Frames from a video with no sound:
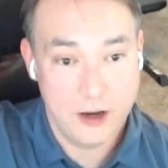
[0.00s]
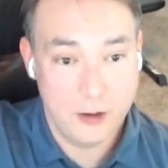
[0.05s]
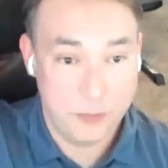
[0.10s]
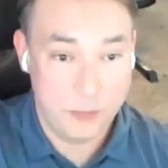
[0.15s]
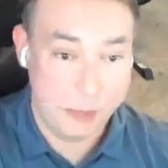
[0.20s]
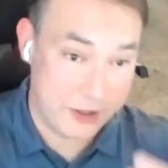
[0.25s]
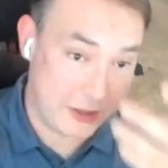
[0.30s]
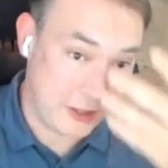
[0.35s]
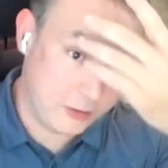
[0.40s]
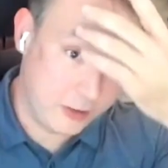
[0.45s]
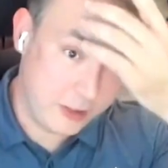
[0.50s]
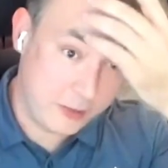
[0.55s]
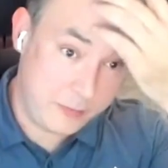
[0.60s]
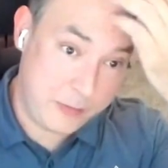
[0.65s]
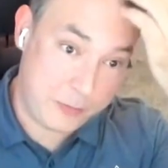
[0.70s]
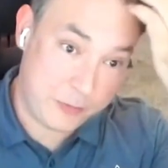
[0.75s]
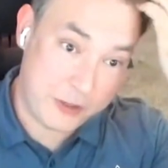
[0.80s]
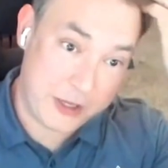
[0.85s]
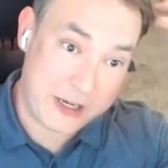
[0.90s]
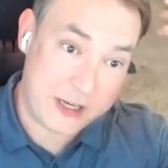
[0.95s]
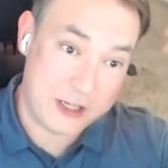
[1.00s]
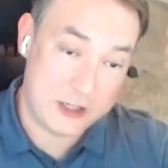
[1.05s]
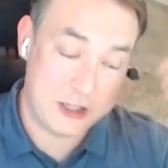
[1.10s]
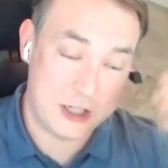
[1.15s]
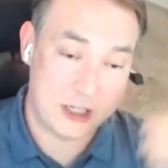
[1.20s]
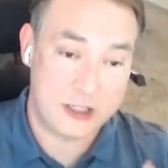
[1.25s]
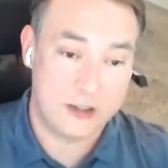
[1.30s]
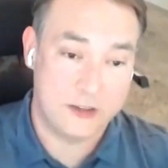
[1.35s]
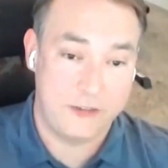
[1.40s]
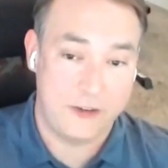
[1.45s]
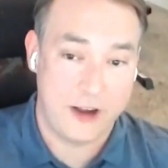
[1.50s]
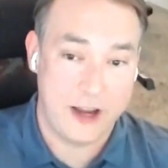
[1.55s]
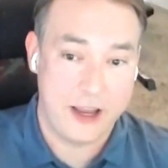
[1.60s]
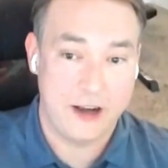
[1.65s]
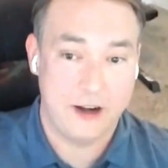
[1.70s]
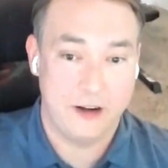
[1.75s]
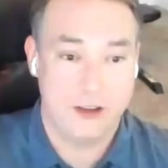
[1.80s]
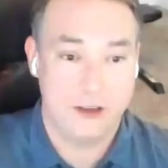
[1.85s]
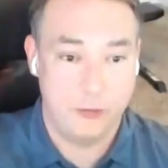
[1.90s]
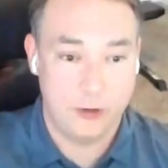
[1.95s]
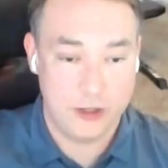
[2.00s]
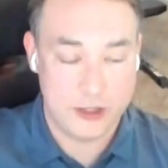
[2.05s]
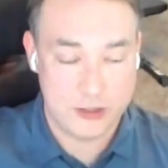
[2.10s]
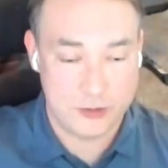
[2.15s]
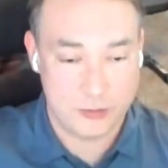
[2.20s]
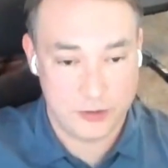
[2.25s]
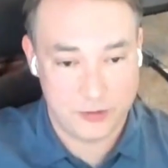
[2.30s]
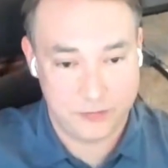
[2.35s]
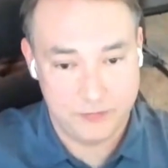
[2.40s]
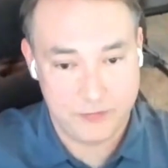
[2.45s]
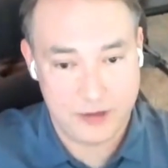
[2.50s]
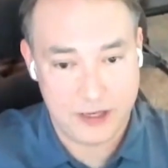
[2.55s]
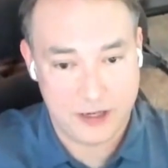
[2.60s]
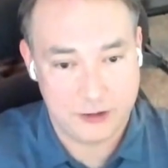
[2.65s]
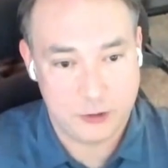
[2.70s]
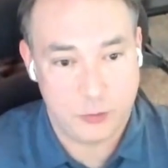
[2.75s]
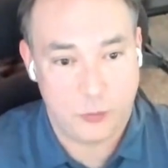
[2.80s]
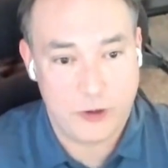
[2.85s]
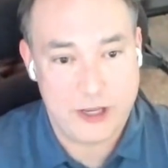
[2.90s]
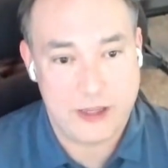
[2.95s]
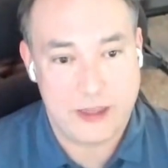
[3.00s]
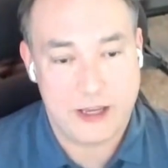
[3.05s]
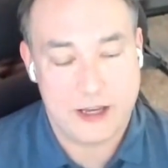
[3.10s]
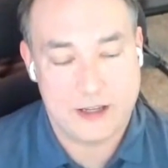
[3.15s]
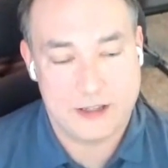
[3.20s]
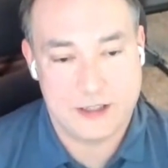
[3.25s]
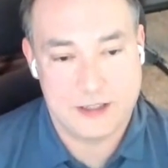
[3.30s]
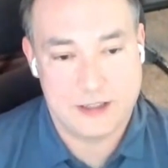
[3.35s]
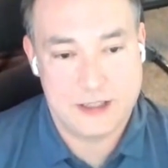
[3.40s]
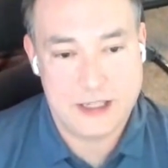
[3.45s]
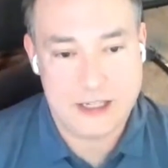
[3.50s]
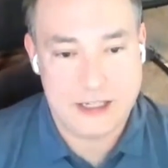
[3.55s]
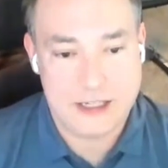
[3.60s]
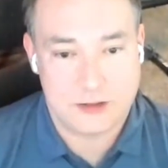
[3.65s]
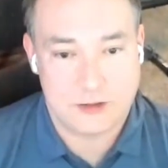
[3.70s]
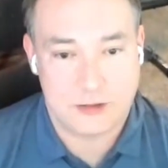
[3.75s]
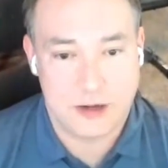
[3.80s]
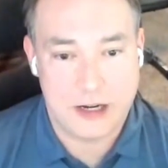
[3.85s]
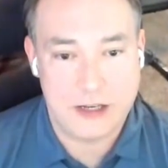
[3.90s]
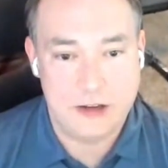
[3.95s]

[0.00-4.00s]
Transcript: but the only people that can justify it are the ones with, 20,000 seats, right?